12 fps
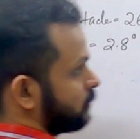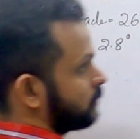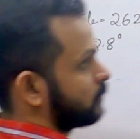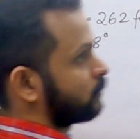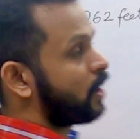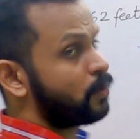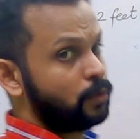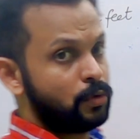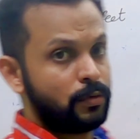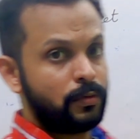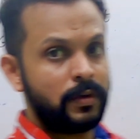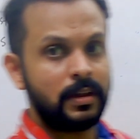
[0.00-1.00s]
So how do
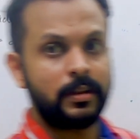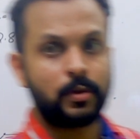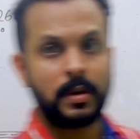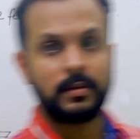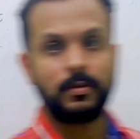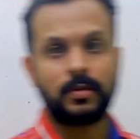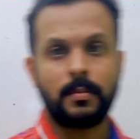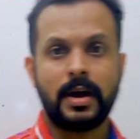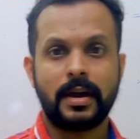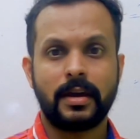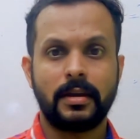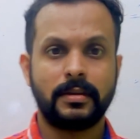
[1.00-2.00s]
you feel the questions from
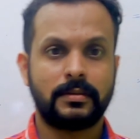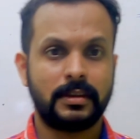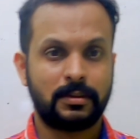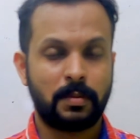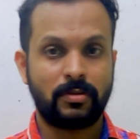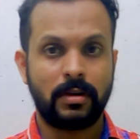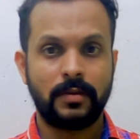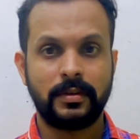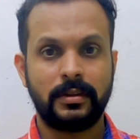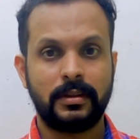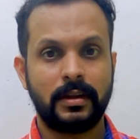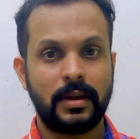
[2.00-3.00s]
ILS, especially
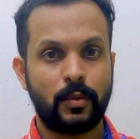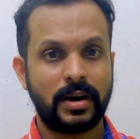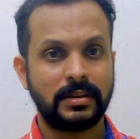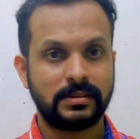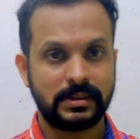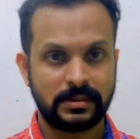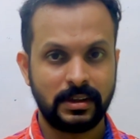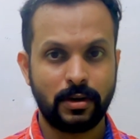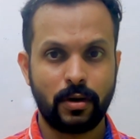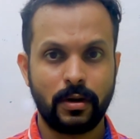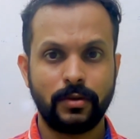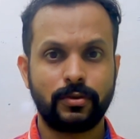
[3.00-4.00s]
with the 1 in 60
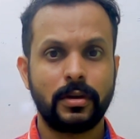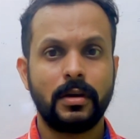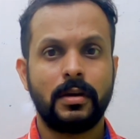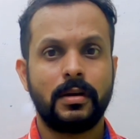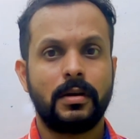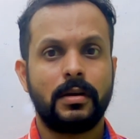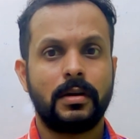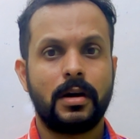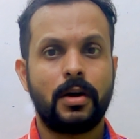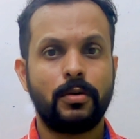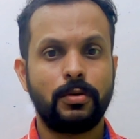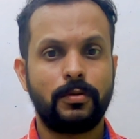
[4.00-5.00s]
knowledge?
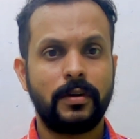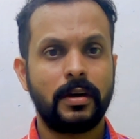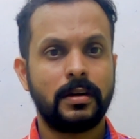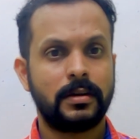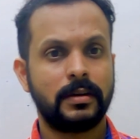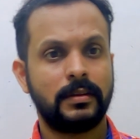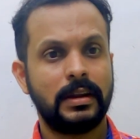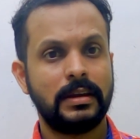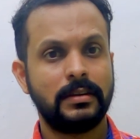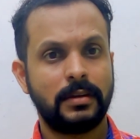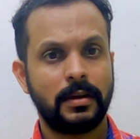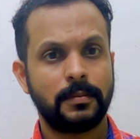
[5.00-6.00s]
How do you feel? Is it
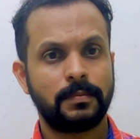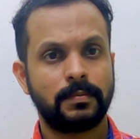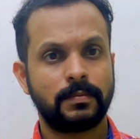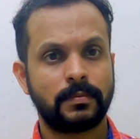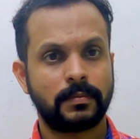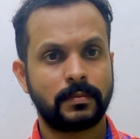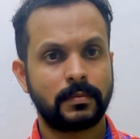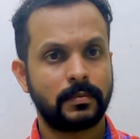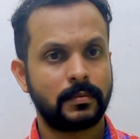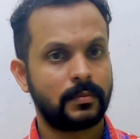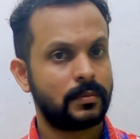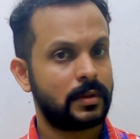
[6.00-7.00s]
easy?
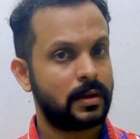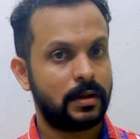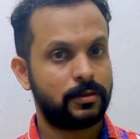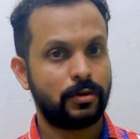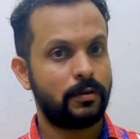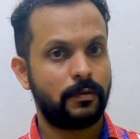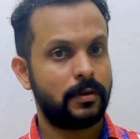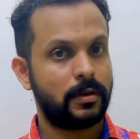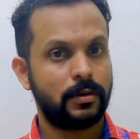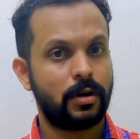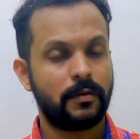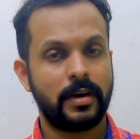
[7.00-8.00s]

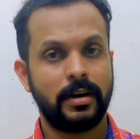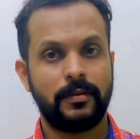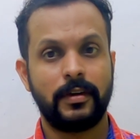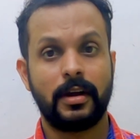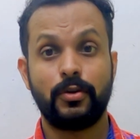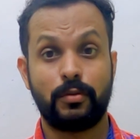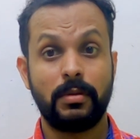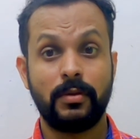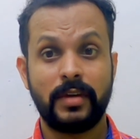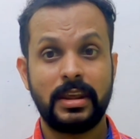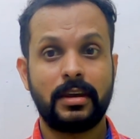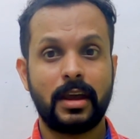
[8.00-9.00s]
Not very difficult. You should be
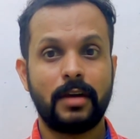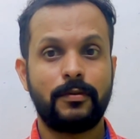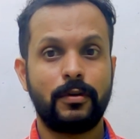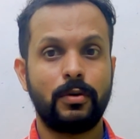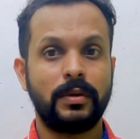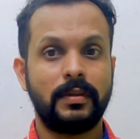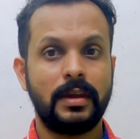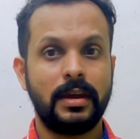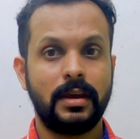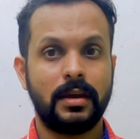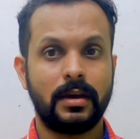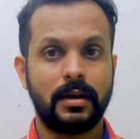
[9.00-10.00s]
very careful with
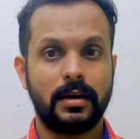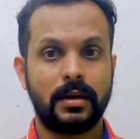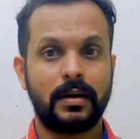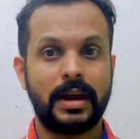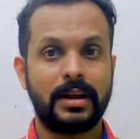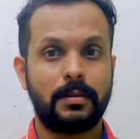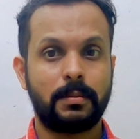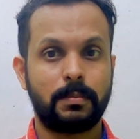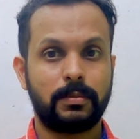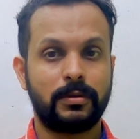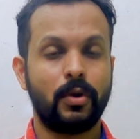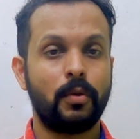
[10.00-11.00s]
the glide
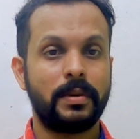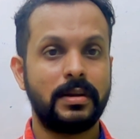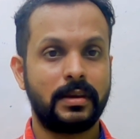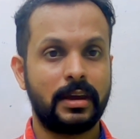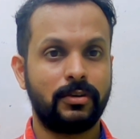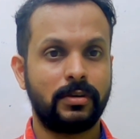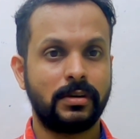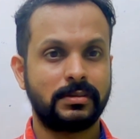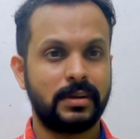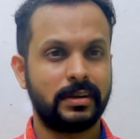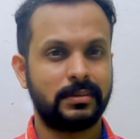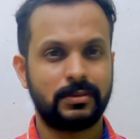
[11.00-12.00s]
slope indications,
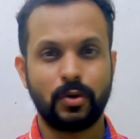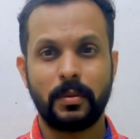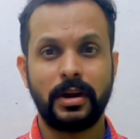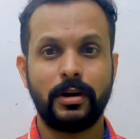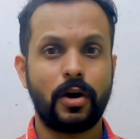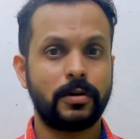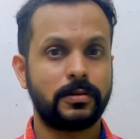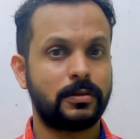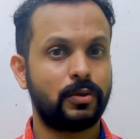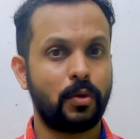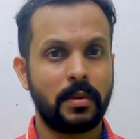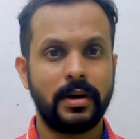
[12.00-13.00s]
like so many dots,
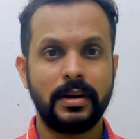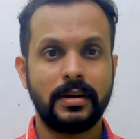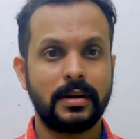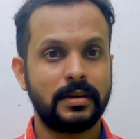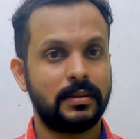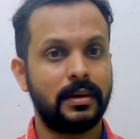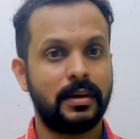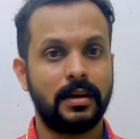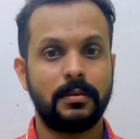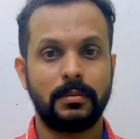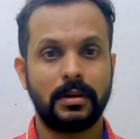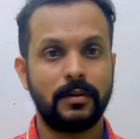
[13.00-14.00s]
so many degrees, they
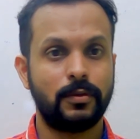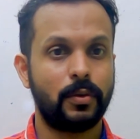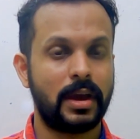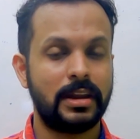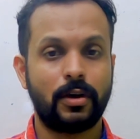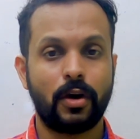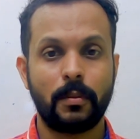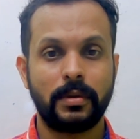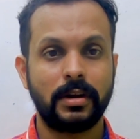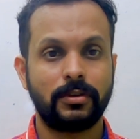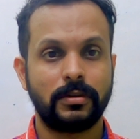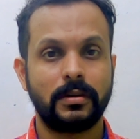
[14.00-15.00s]
can give you any
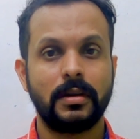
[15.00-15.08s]
combination.